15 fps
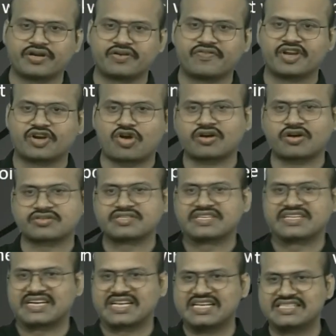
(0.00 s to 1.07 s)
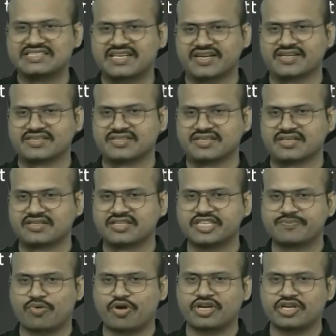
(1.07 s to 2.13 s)
where rocks release energy. This
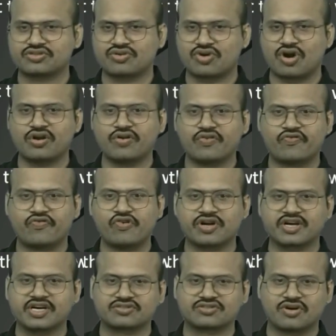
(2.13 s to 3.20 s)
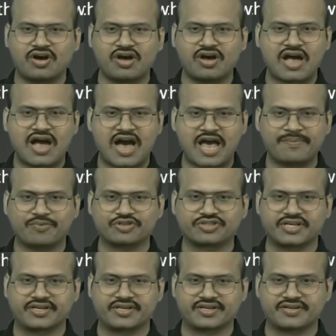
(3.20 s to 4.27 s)
point is called focus or
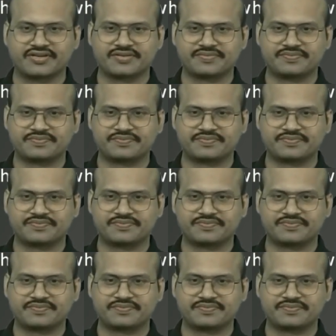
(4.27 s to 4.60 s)
hypocenter.